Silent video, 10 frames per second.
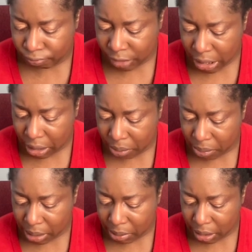yeah,
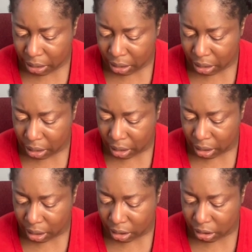maybe
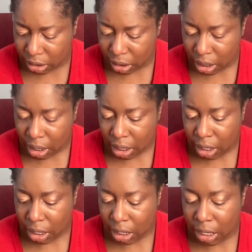not.
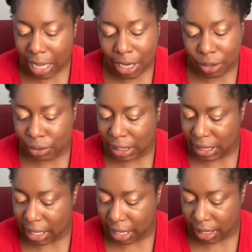Not only
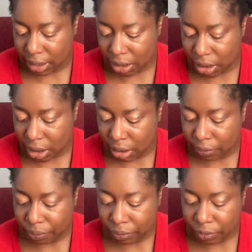that,
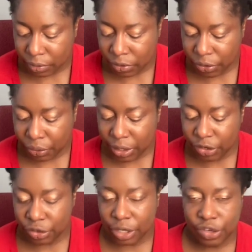So
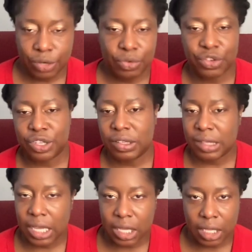initially she was just
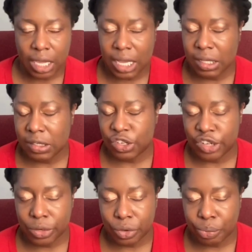like a, I guess, a
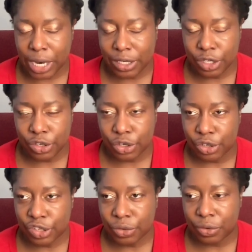general practitioner,
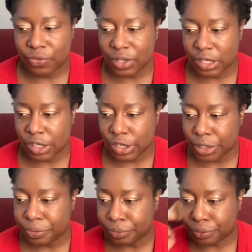a general
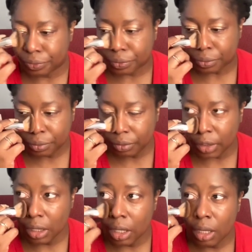physician.
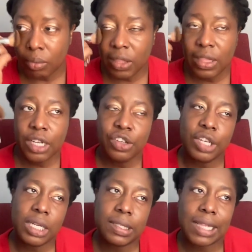But then
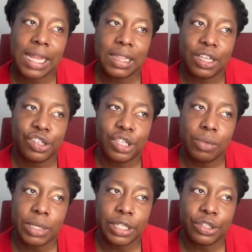she decided that she
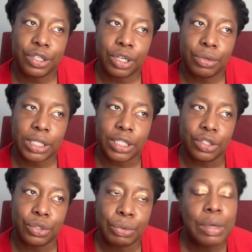wanted to go
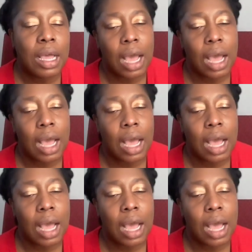into